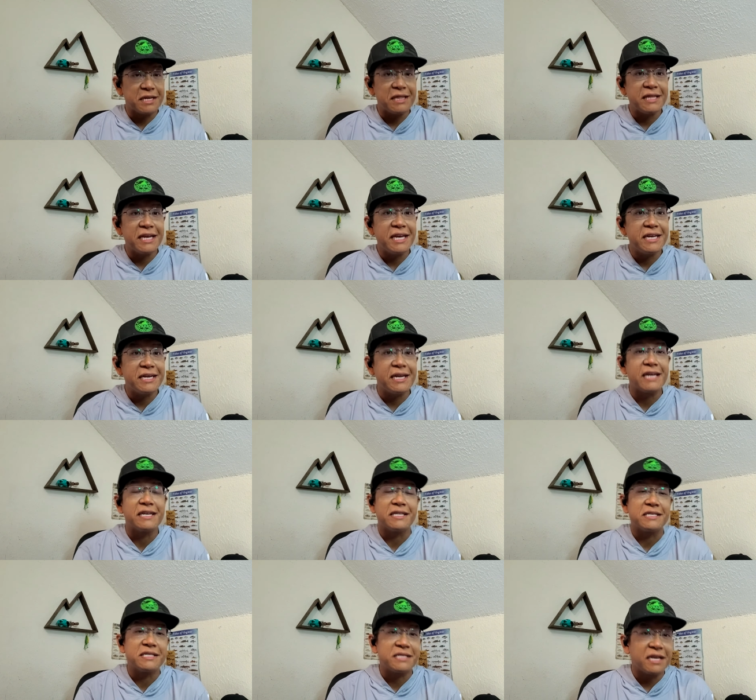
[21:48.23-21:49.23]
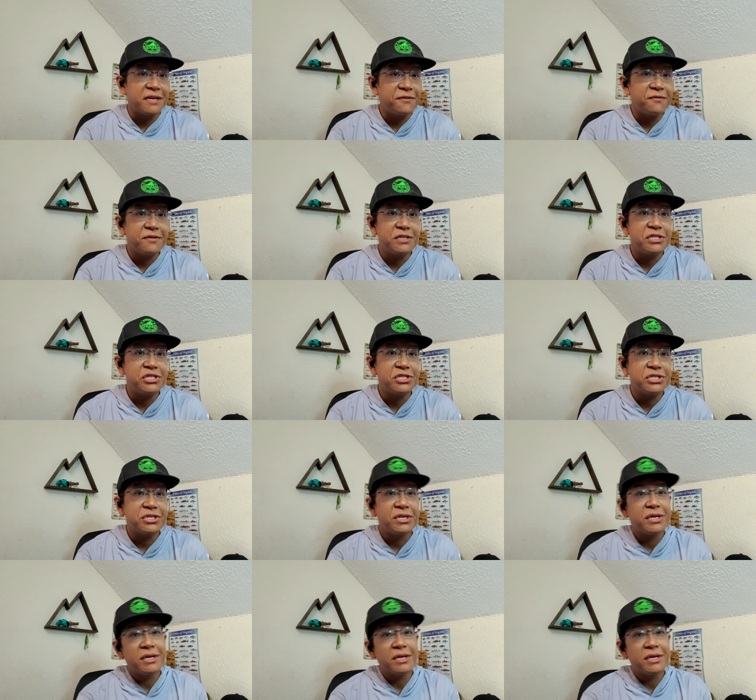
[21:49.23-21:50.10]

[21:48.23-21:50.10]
clean and I can sight fish.